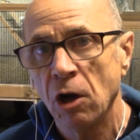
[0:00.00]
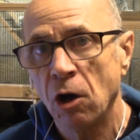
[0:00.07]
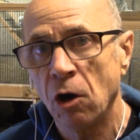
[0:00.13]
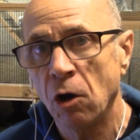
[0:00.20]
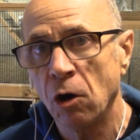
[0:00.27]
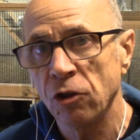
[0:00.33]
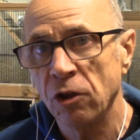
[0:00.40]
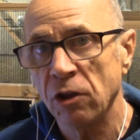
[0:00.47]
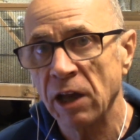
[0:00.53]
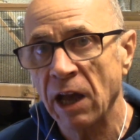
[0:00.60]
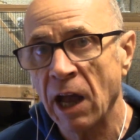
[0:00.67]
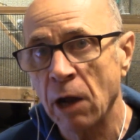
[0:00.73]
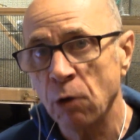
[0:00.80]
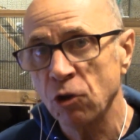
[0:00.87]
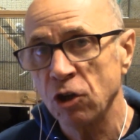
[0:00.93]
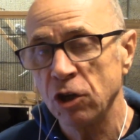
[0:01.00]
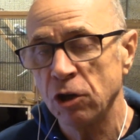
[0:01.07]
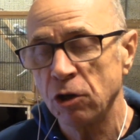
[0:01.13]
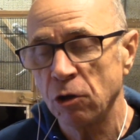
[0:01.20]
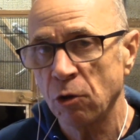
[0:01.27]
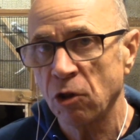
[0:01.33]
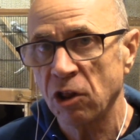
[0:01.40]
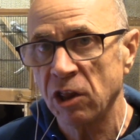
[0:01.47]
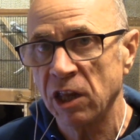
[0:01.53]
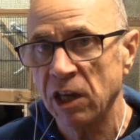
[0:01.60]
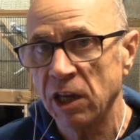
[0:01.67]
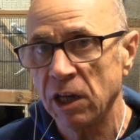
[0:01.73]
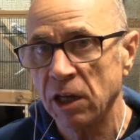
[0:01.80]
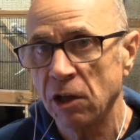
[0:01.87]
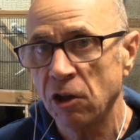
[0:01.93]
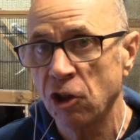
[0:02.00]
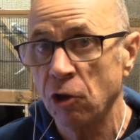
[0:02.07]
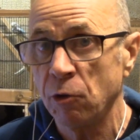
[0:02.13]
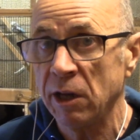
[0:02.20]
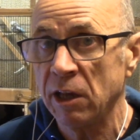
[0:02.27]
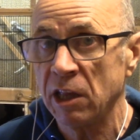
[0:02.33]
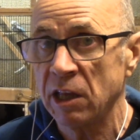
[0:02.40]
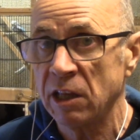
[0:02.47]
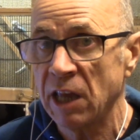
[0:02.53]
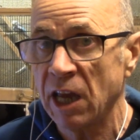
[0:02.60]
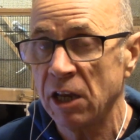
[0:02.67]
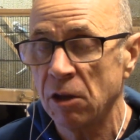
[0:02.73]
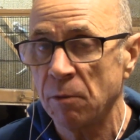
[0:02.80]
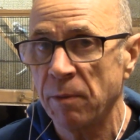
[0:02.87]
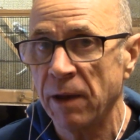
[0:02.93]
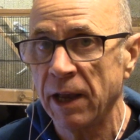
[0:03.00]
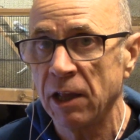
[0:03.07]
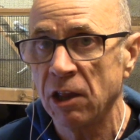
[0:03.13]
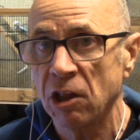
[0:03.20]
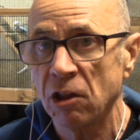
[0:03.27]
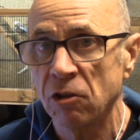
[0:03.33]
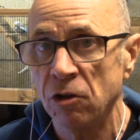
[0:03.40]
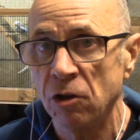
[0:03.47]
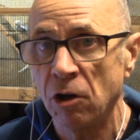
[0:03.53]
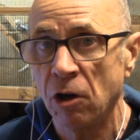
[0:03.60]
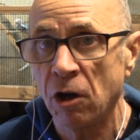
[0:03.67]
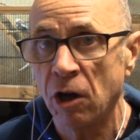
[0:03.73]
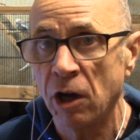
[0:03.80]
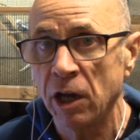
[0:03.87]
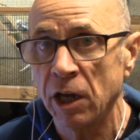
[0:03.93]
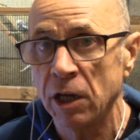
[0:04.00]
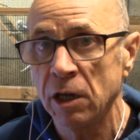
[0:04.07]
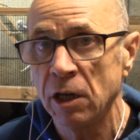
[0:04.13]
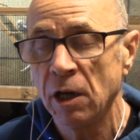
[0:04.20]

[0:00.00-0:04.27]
on, how to use the ZooEasy database that I